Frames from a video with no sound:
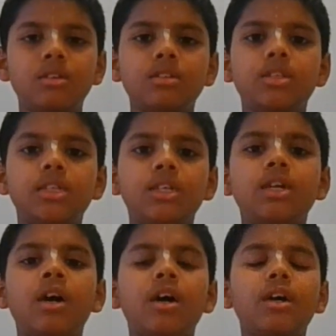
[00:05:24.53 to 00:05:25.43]
the Ti
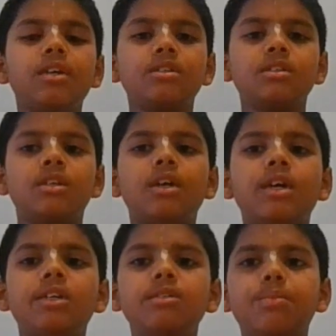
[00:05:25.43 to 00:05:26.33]
high is the
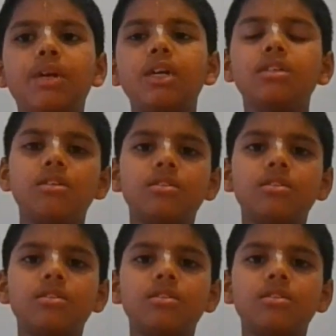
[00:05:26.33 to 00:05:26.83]
end part.